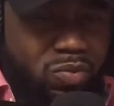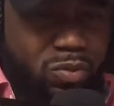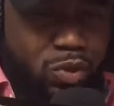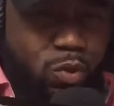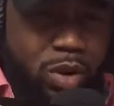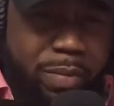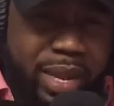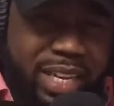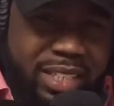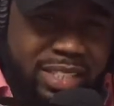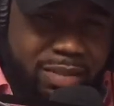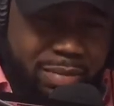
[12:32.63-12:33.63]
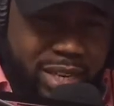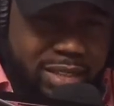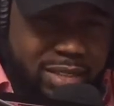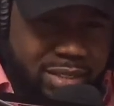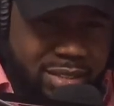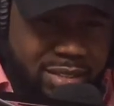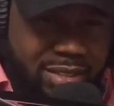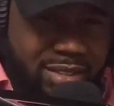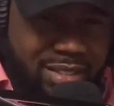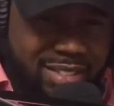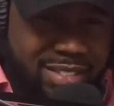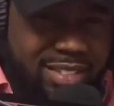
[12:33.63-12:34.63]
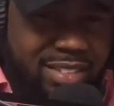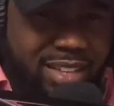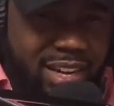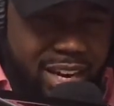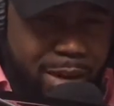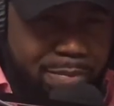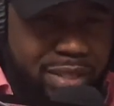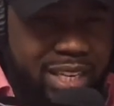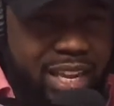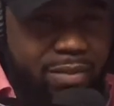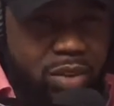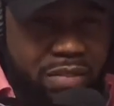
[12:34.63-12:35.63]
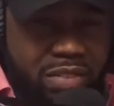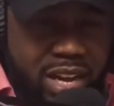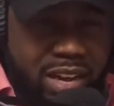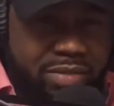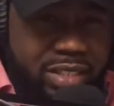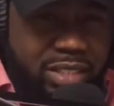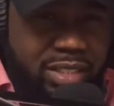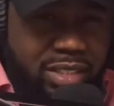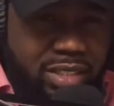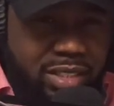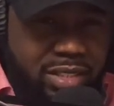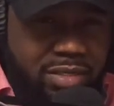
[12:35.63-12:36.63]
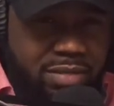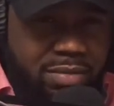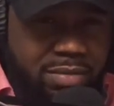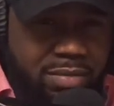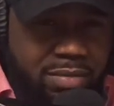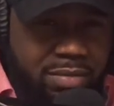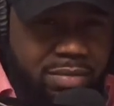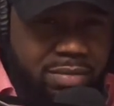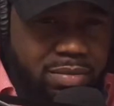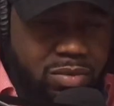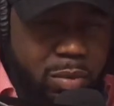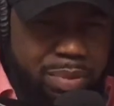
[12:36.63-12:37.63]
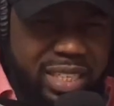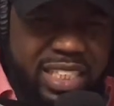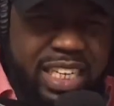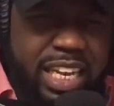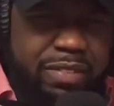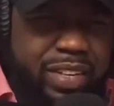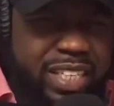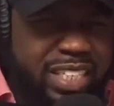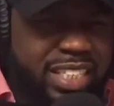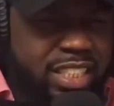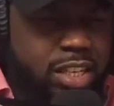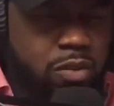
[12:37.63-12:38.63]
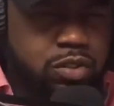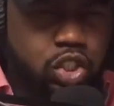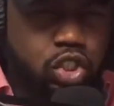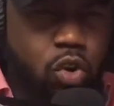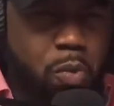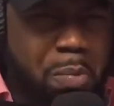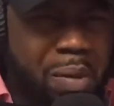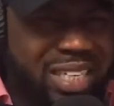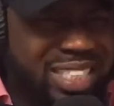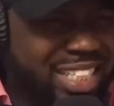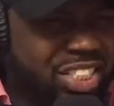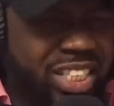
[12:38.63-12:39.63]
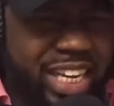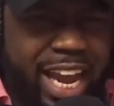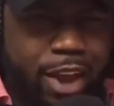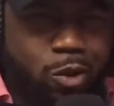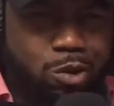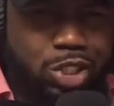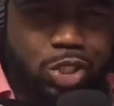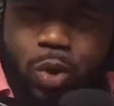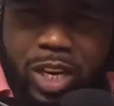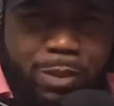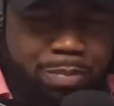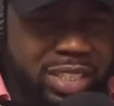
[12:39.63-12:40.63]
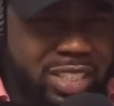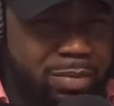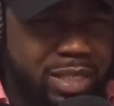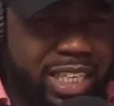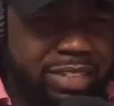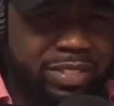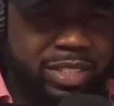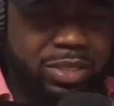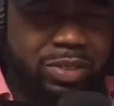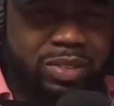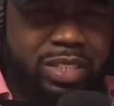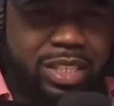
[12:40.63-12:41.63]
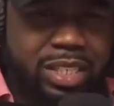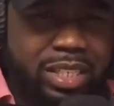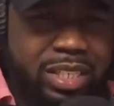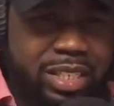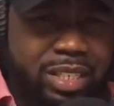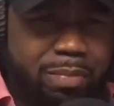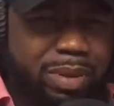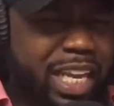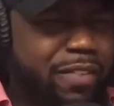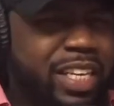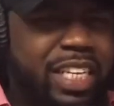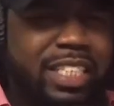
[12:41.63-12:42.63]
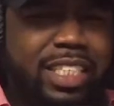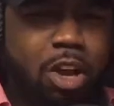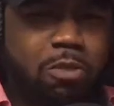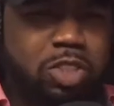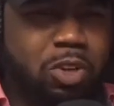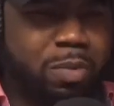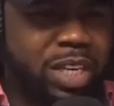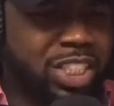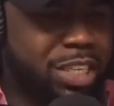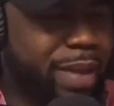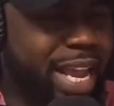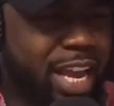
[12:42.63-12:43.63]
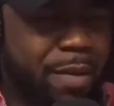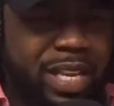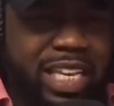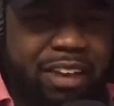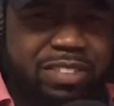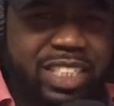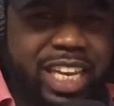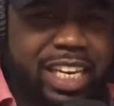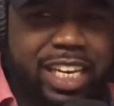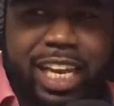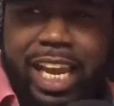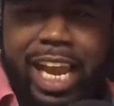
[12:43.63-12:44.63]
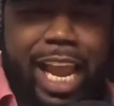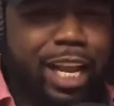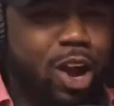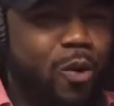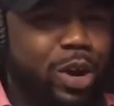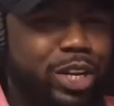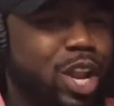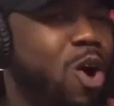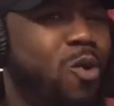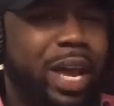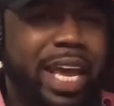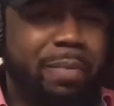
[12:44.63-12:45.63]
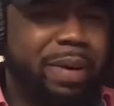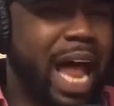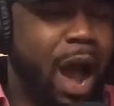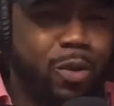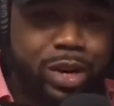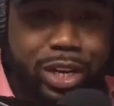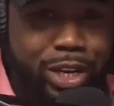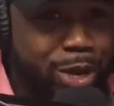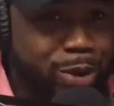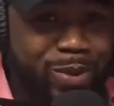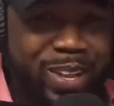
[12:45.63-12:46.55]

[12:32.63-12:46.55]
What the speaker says: You want to make her submit? Up the level of confidence. Believe in yourself so much that she ain't got no choice but to believe in you. Believe in yourself so much she may come in your life and say, he ain't going nowhere, but I want to go.